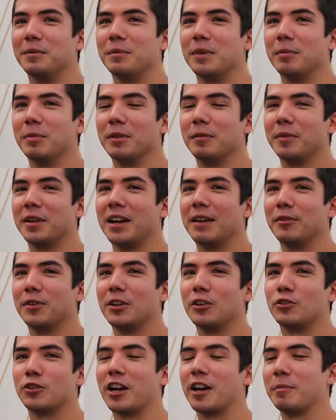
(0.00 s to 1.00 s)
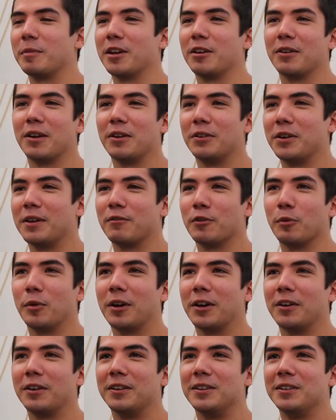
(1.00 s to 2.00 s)
People have been having to drag me around
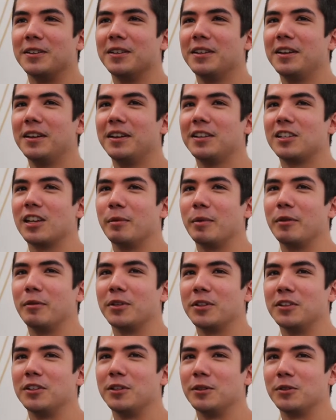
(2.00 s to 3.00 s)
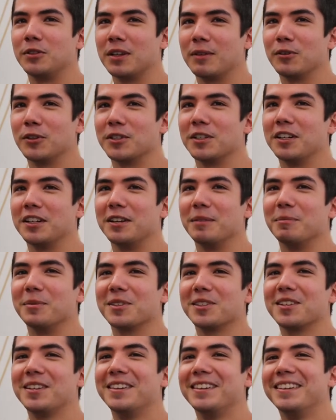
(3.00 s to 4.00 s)
everywhere and tell me what to do several
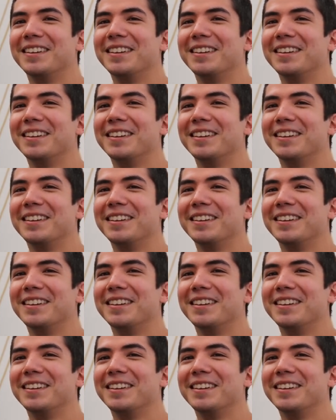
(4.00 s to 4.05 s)
times.